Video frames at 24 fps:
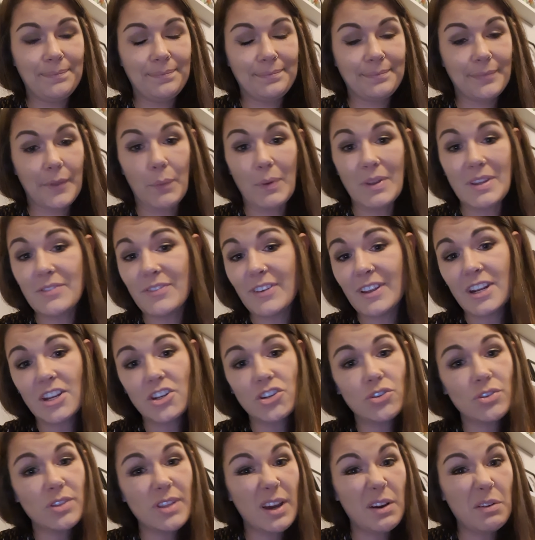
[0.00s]
I went to
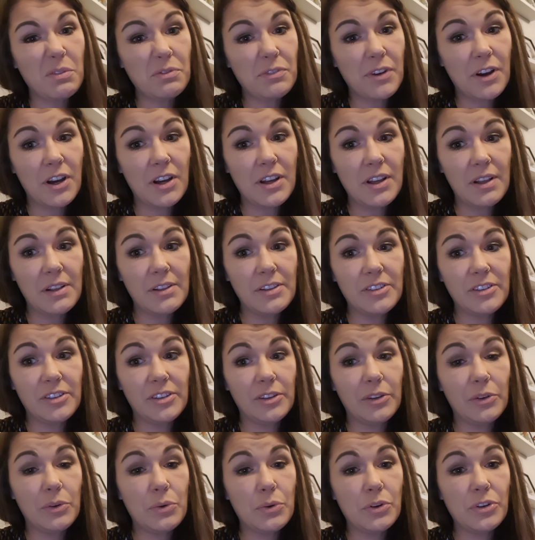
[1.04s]
various Youth Alpha
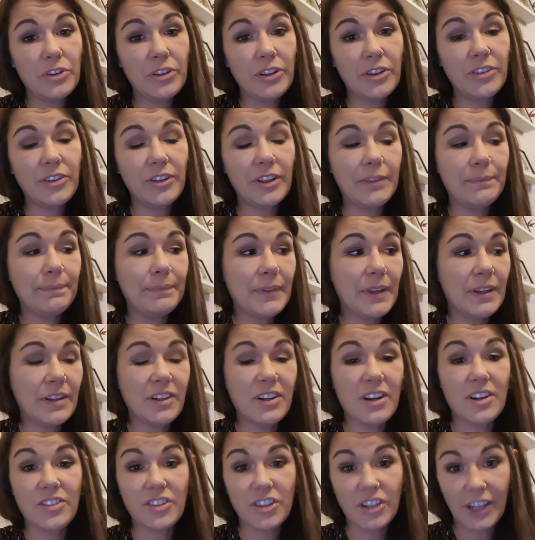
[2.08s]
courses, I did
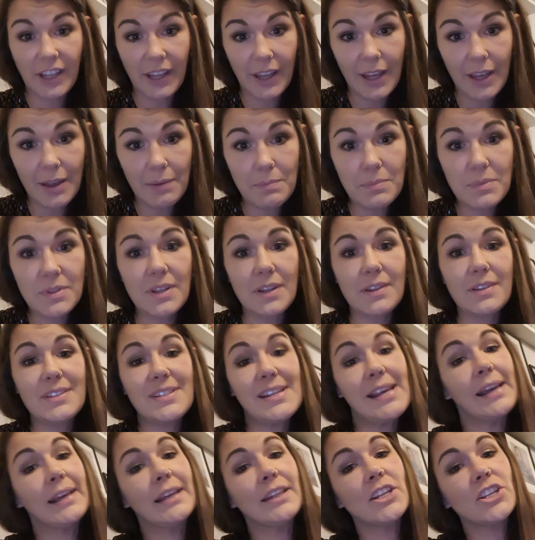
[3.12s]
Christian camps, I
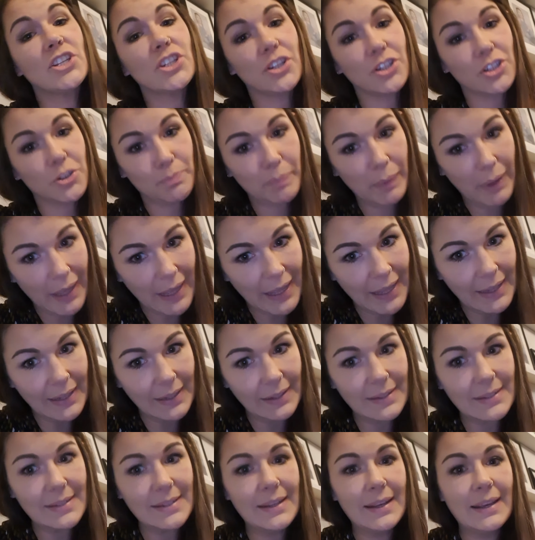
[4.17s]
sang in the church
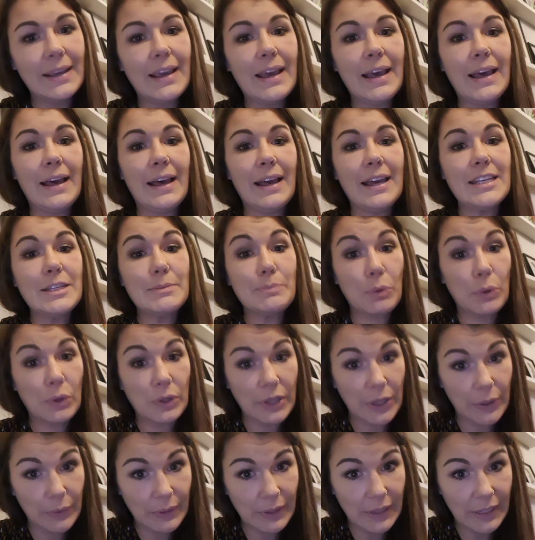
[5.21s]
band, I spoke
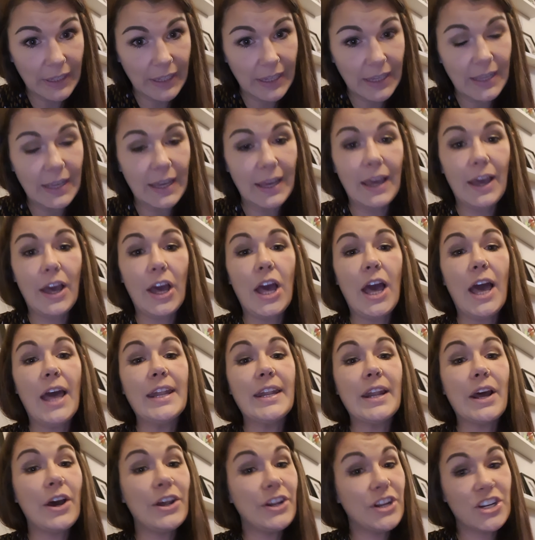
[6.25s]
loudly
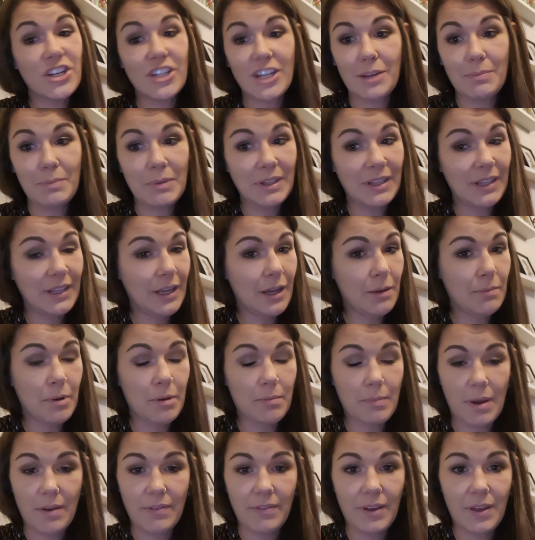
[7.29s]
and unashamedly about
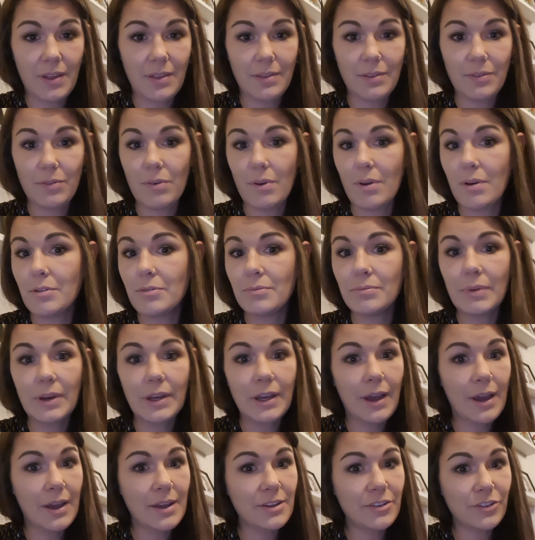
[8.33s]
my faith throughout my
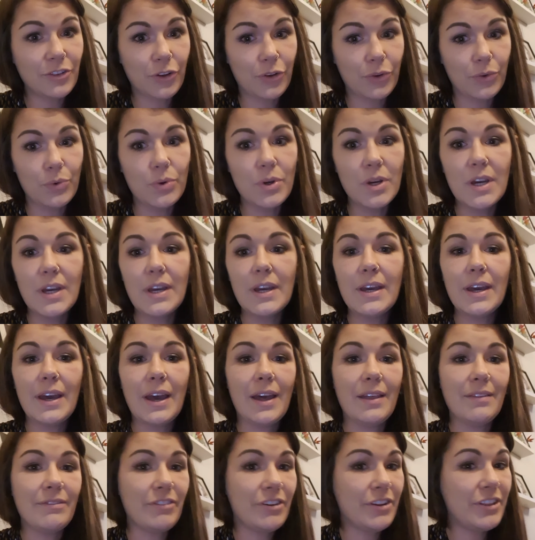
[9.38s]
high school
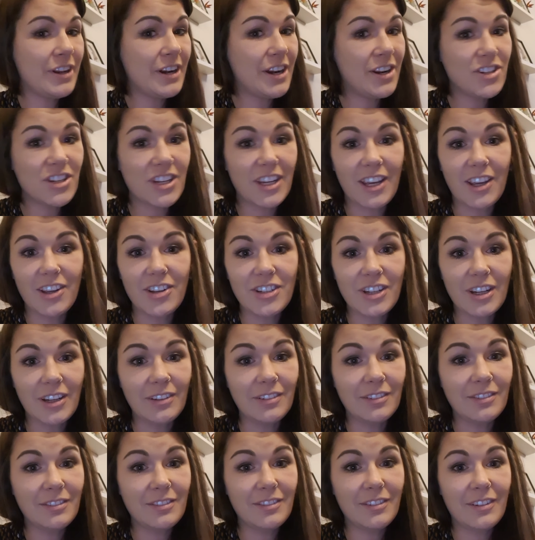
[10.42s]
and further
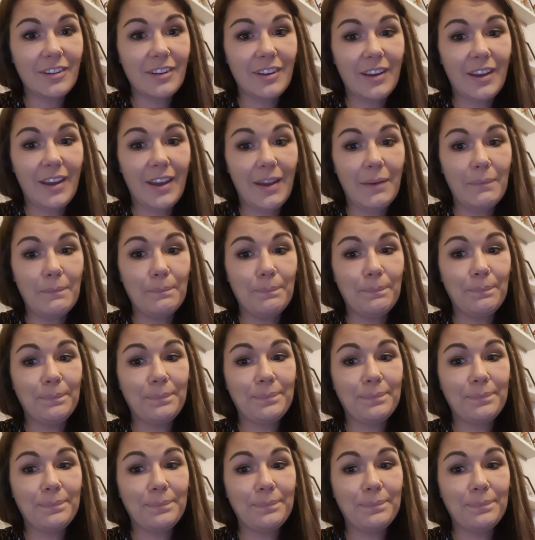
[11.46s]
education. And